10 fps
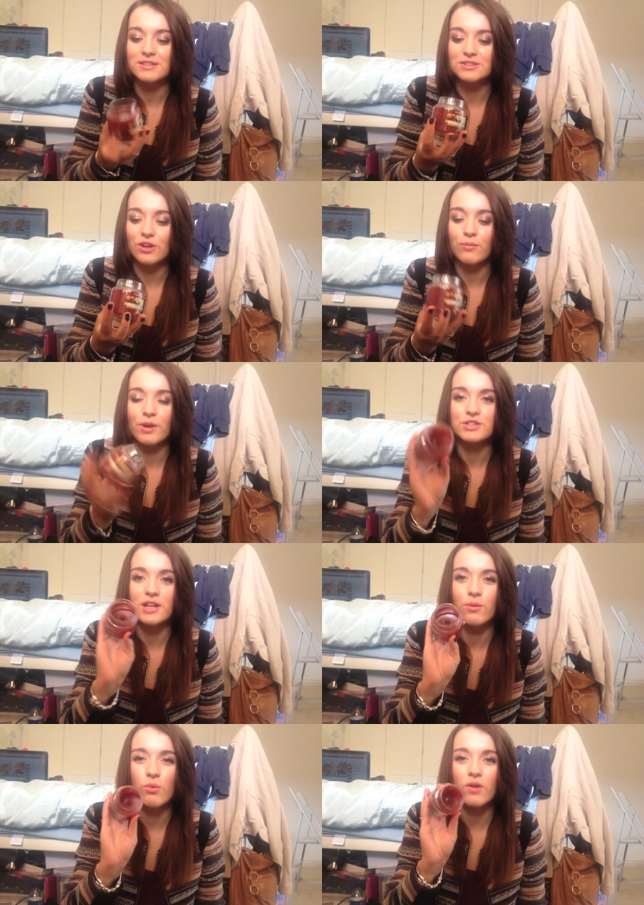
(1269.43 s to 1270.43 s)
it so much
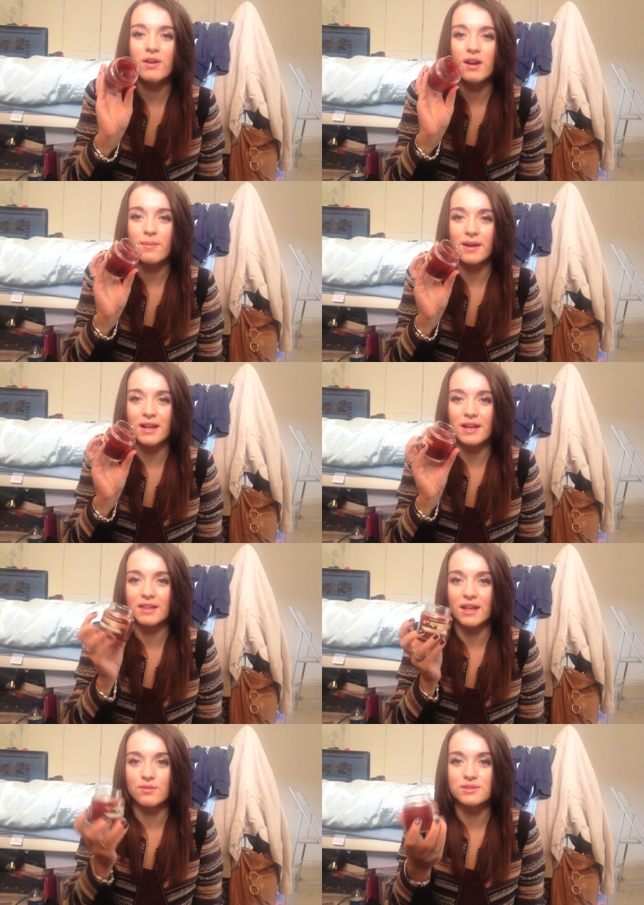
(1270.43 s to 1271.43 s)
and what I really like about
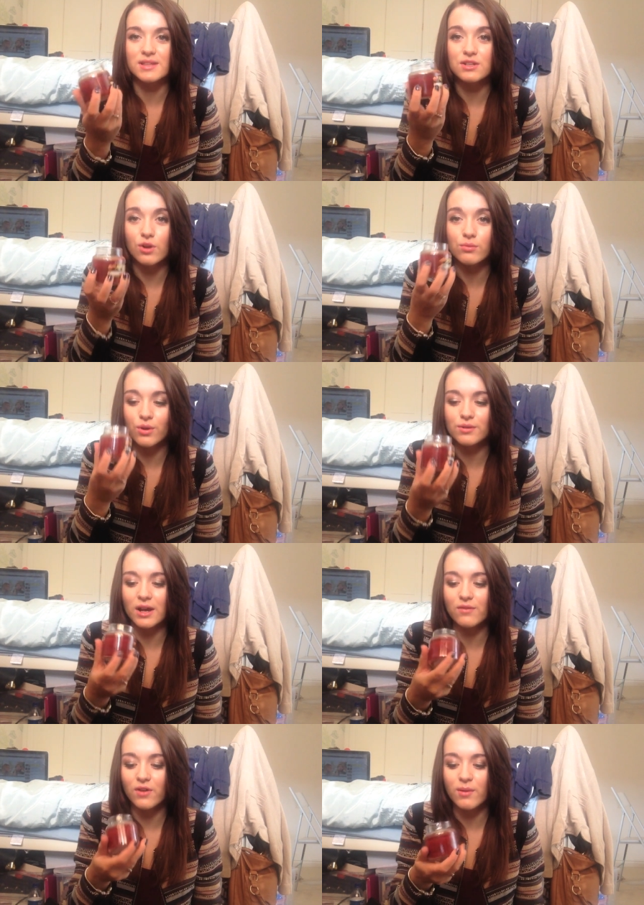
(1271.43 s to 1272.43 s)
Yankee candles is they don't go
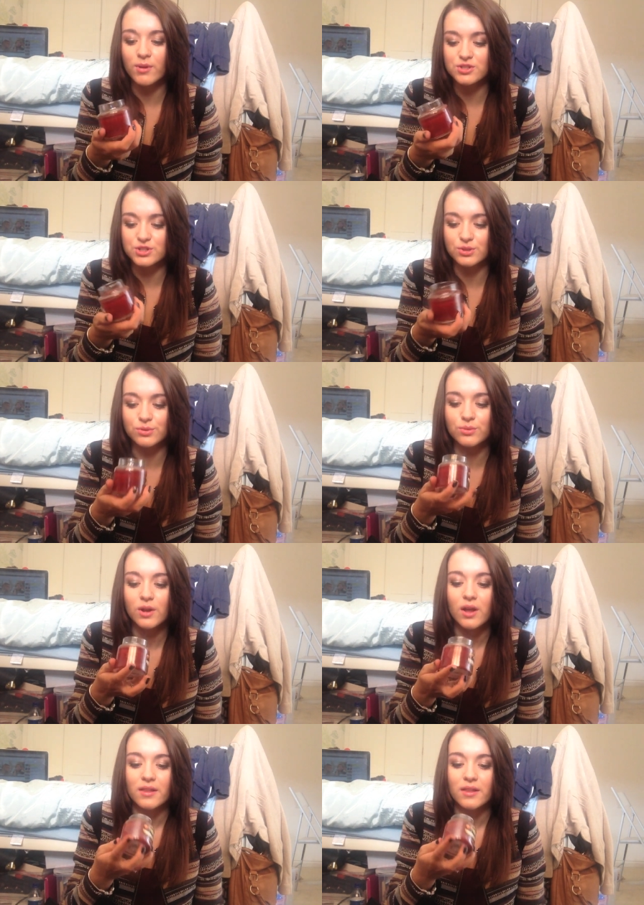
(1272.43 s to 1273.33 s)
down very much at all.